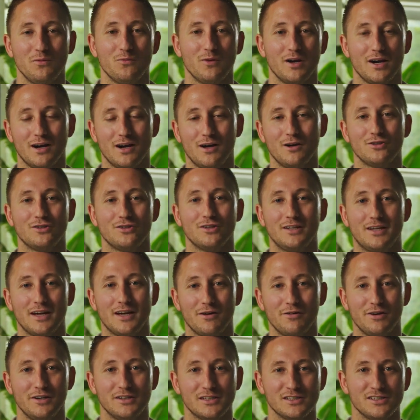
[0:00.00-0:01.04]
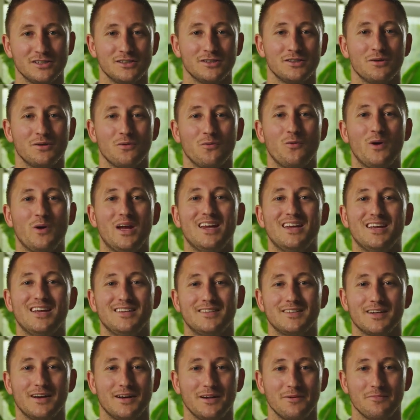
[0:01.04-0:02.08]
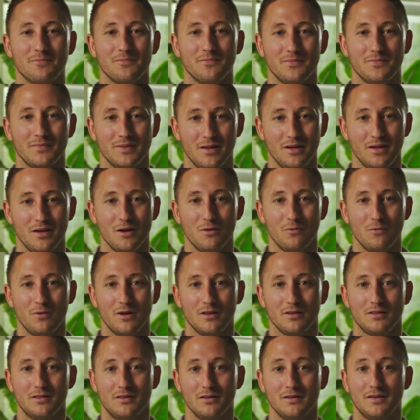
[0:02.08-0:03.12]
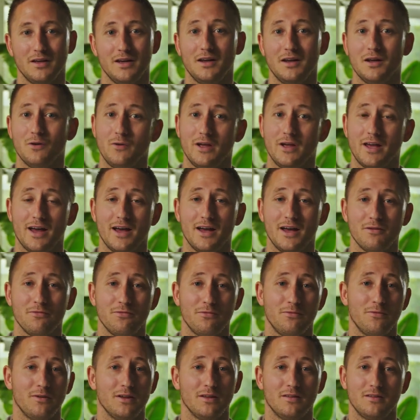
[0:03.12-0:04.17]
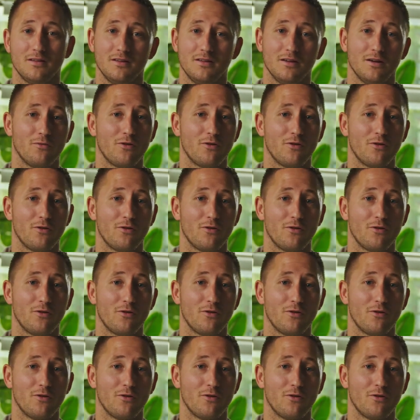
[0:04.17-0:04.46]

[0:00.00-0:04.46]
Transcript: warehouse and carriers, waiting time. With the data we have, with the